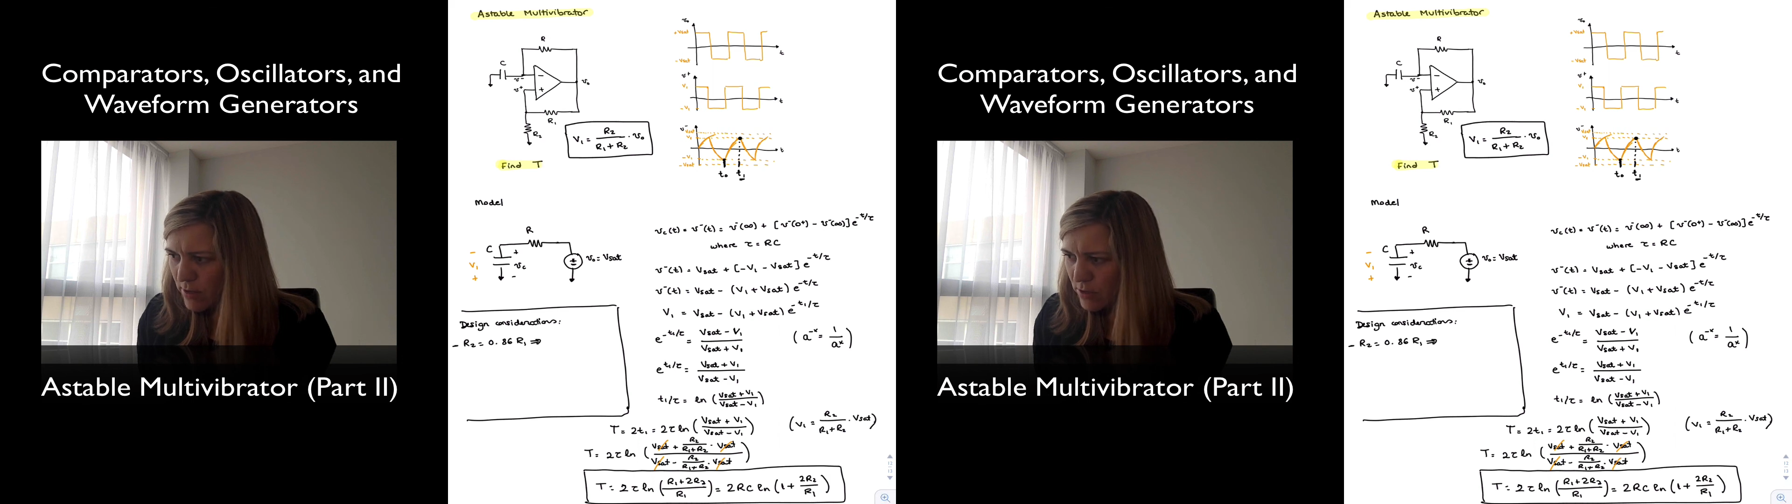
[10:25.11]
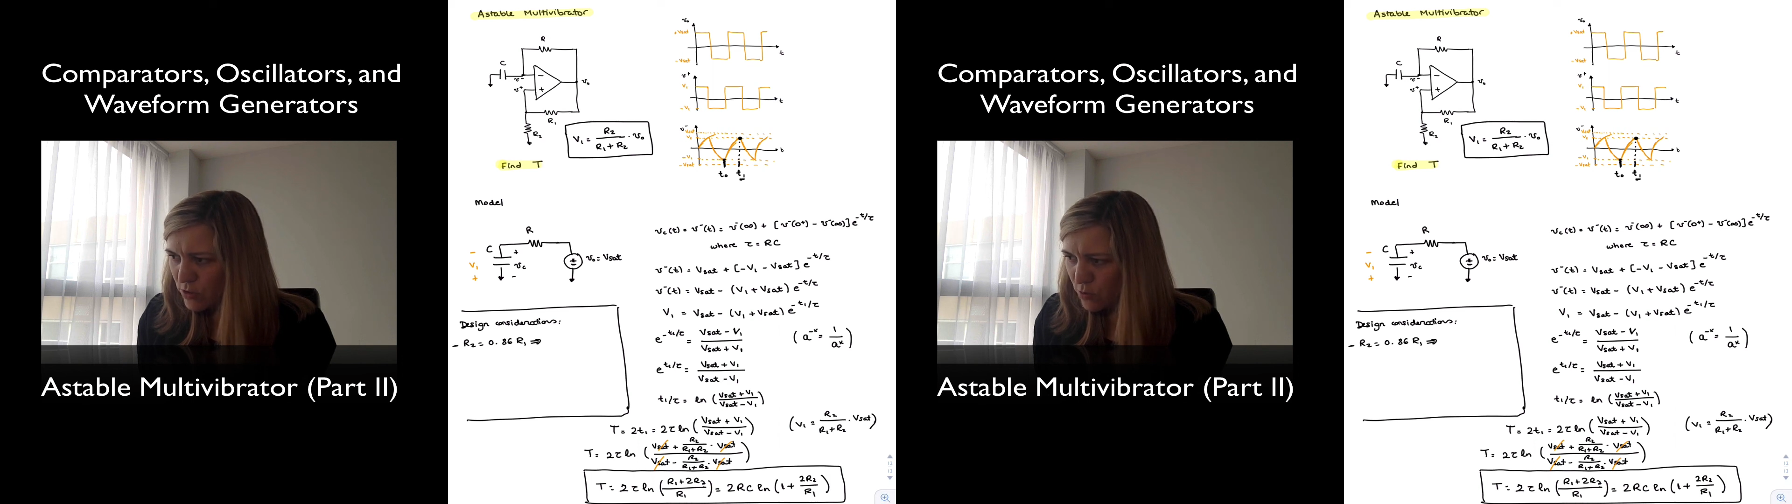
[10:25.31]

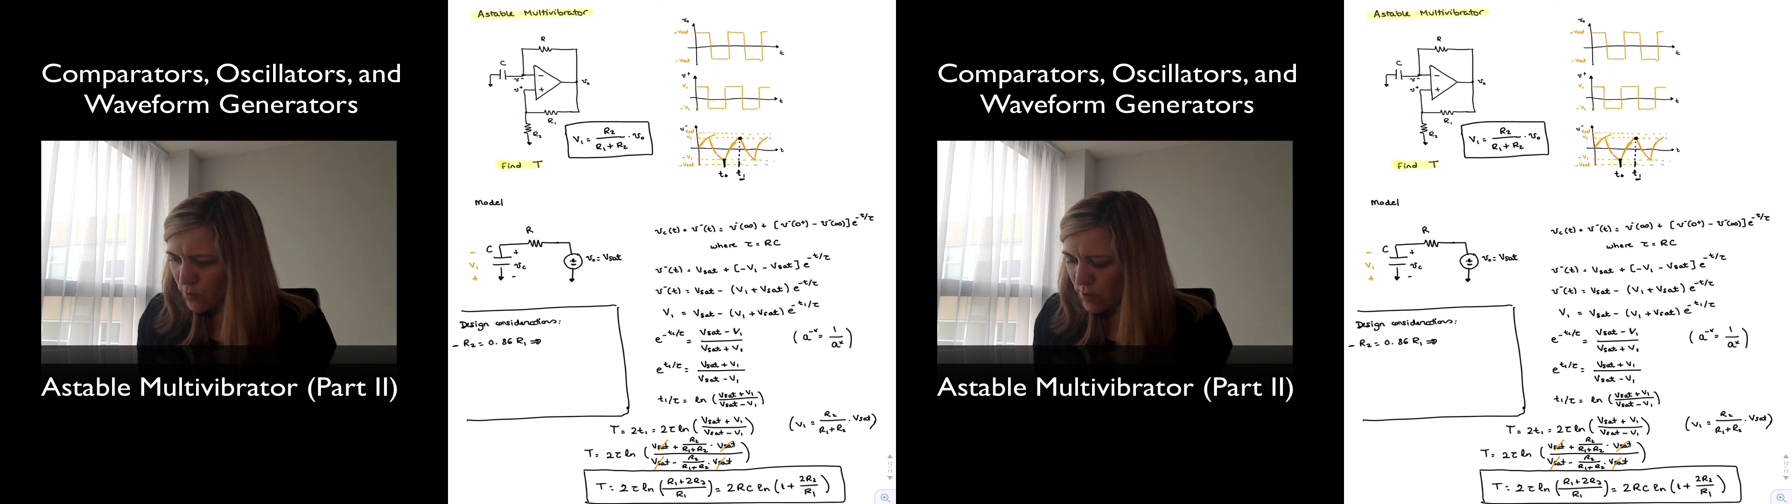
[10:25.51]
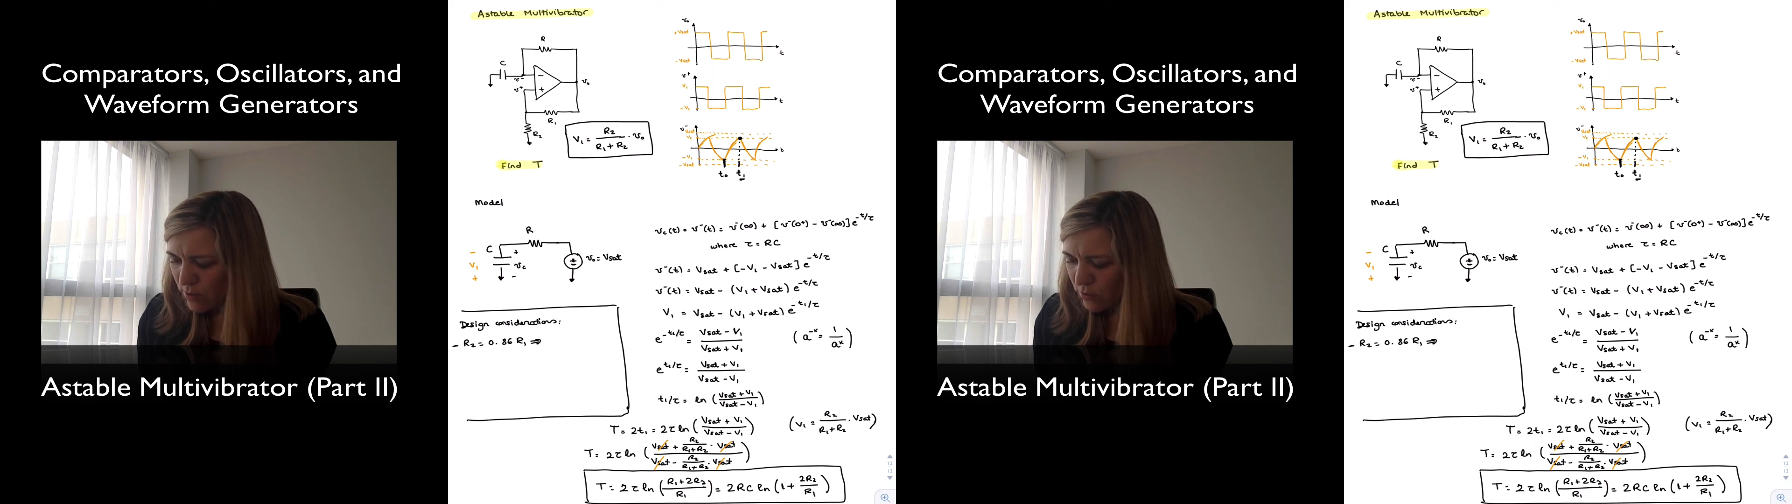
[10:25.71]
is so
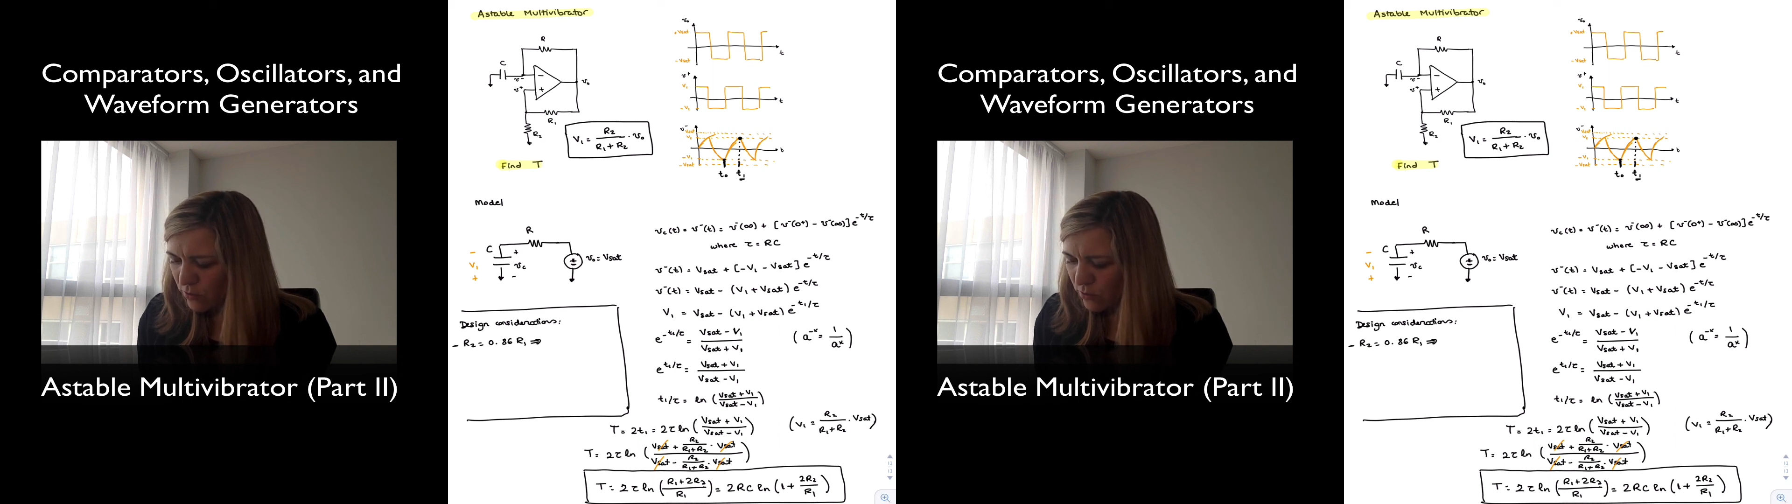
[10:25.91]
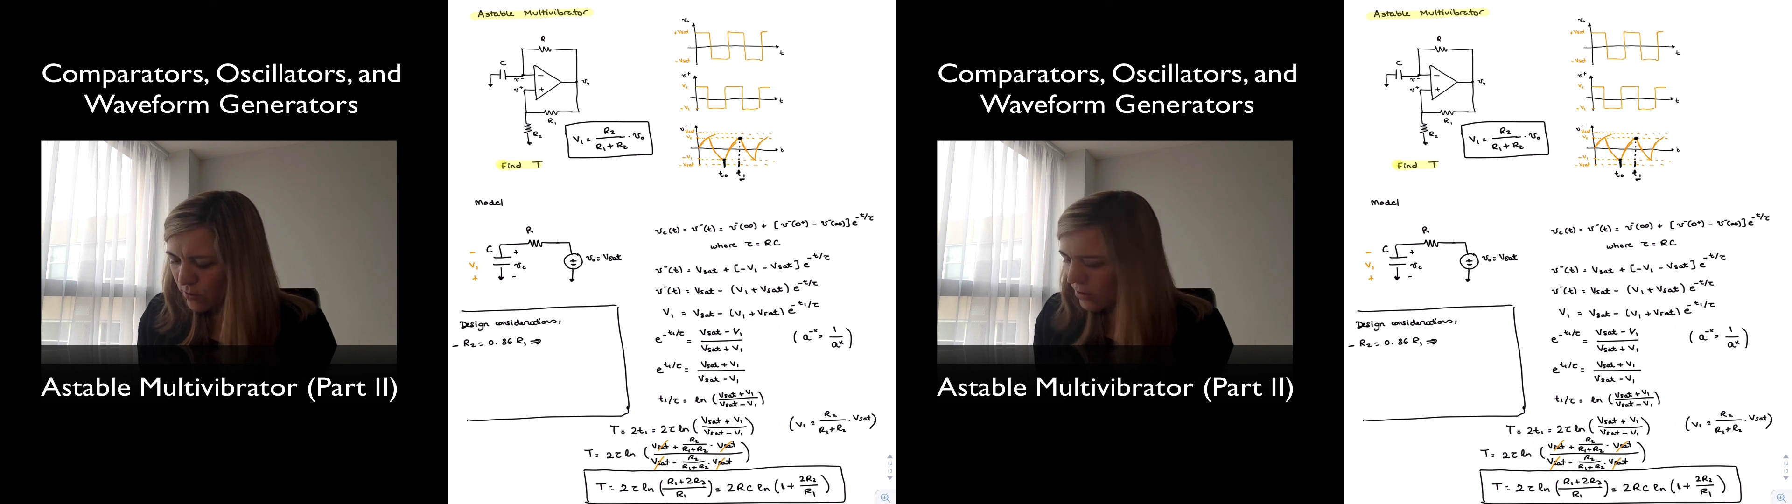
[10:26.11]

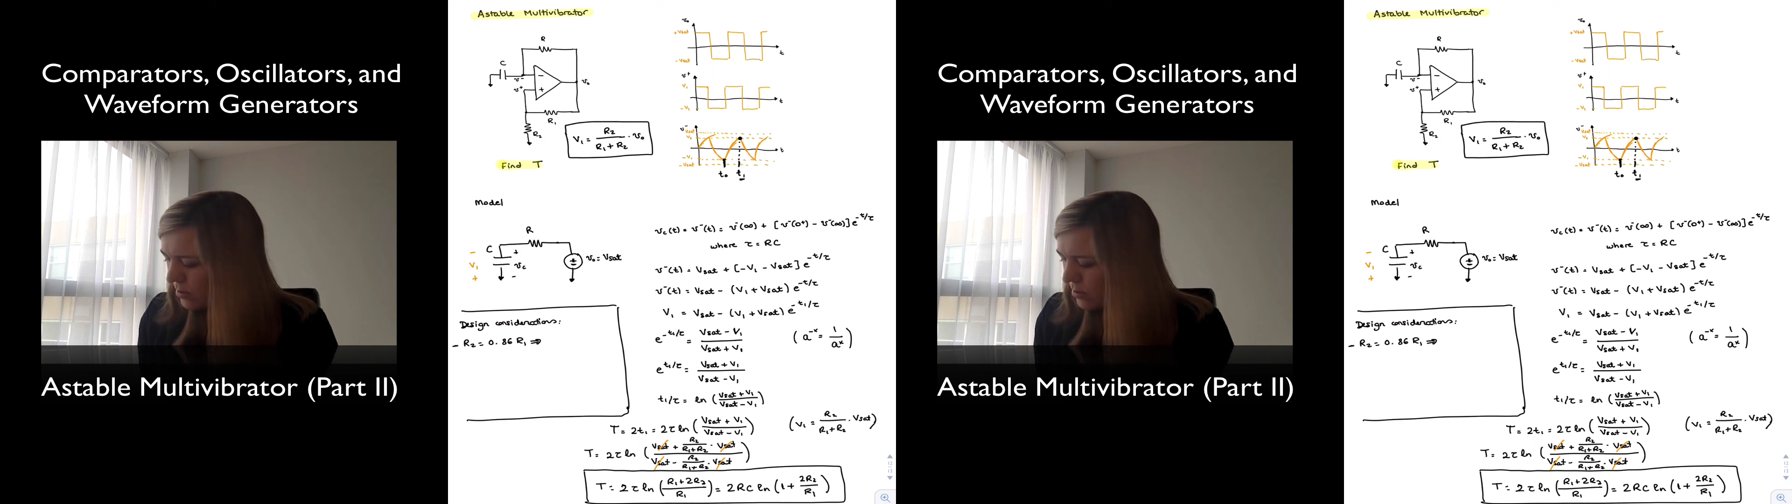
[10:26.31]
that